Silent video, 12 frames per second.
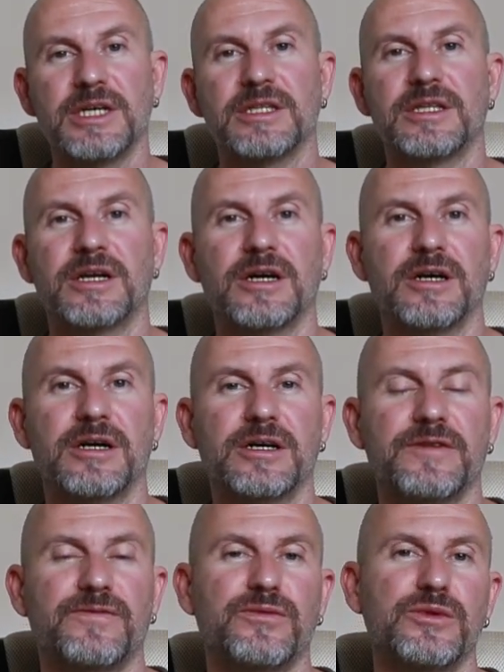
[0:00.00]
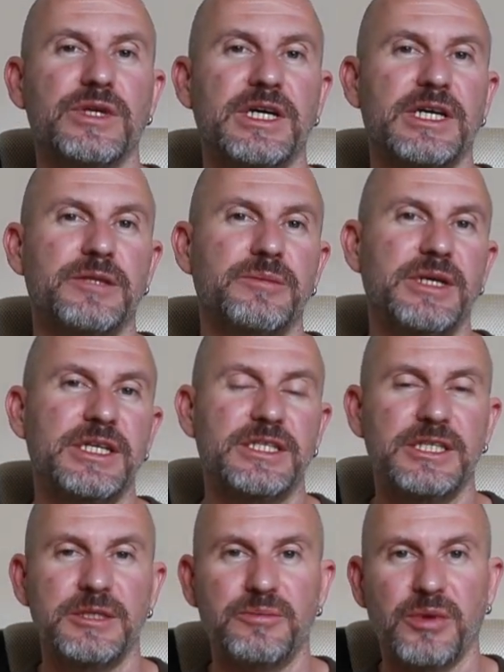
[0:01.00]
There are fully handmade
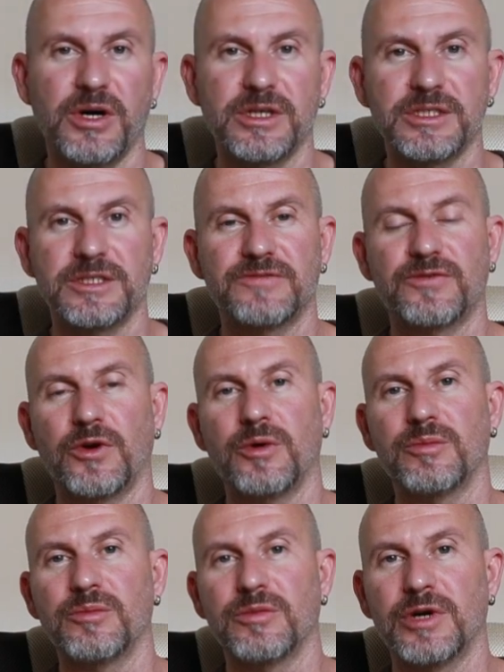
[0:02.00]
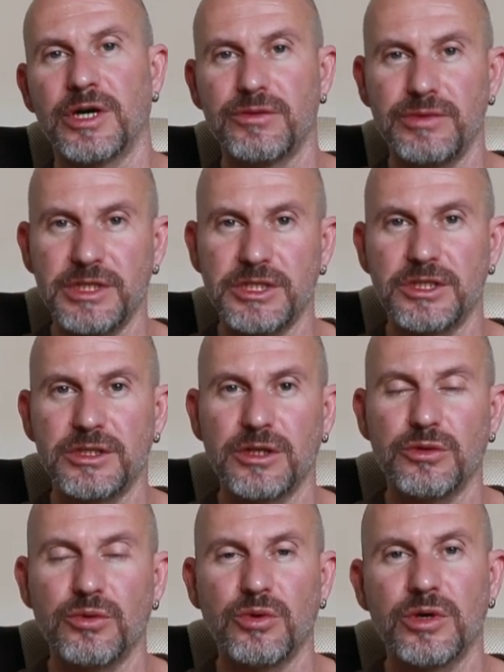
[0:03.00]
teapots from
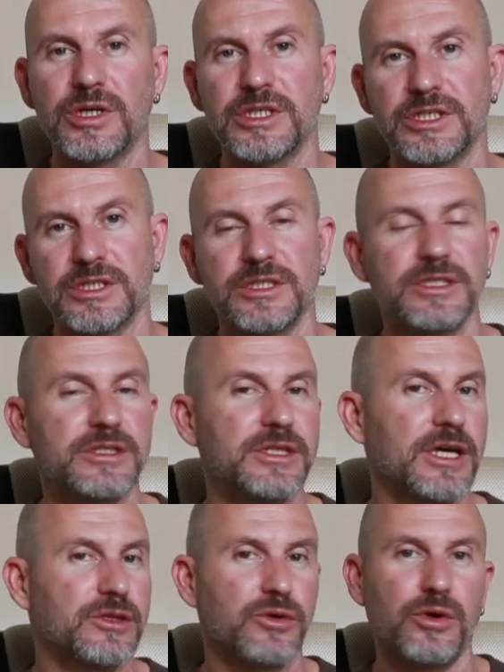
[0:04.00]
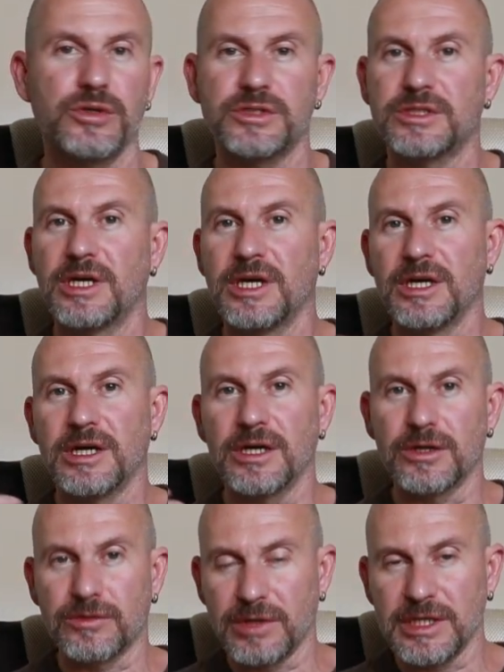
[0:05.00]
original ores that cost
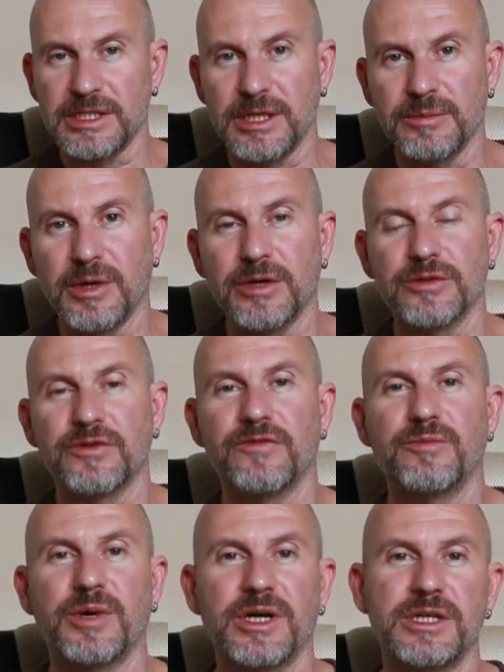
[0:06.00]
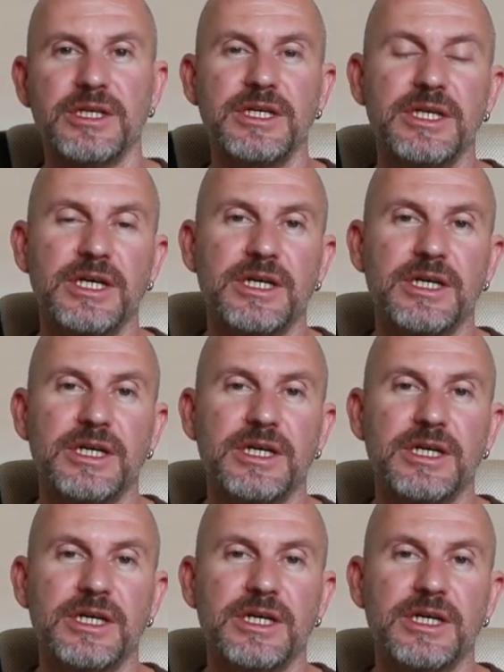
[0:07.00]
a crazy amount of money.